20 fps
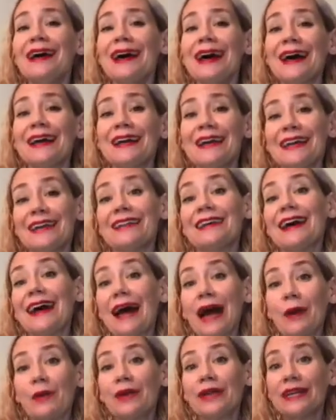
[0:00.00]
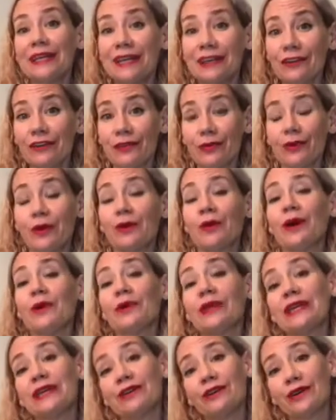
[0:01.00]
Again, I want to hear from you. I
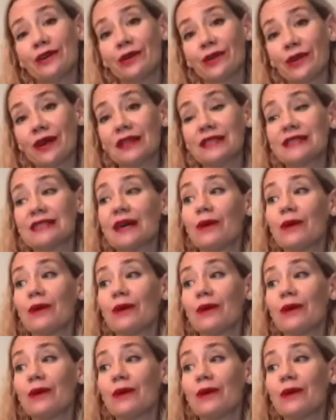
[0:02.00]
want to hear your thoughts.